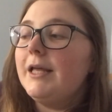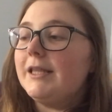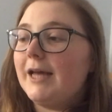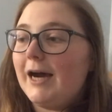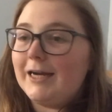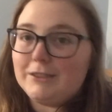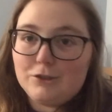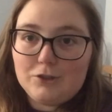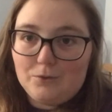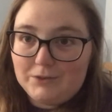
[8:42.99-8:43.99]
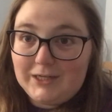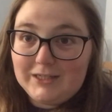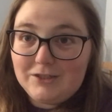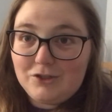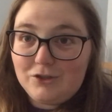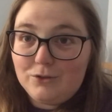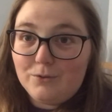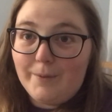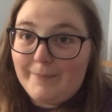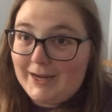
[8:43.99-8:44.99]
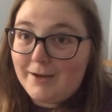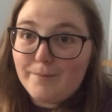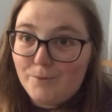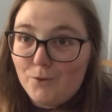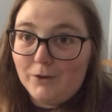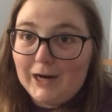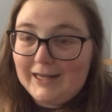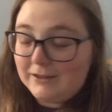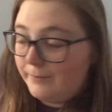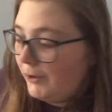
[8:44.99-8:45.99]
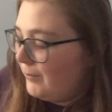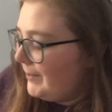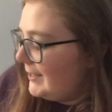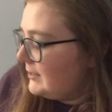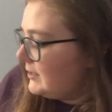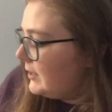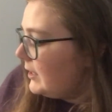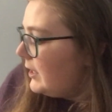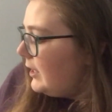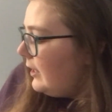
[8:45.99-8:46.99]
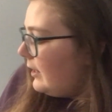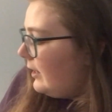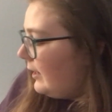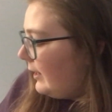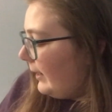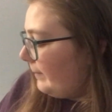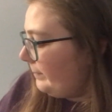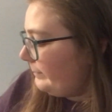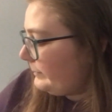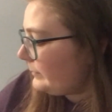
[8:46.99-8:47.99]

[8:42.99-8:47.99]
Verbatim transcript: that I don't need to make more at the moment. Um,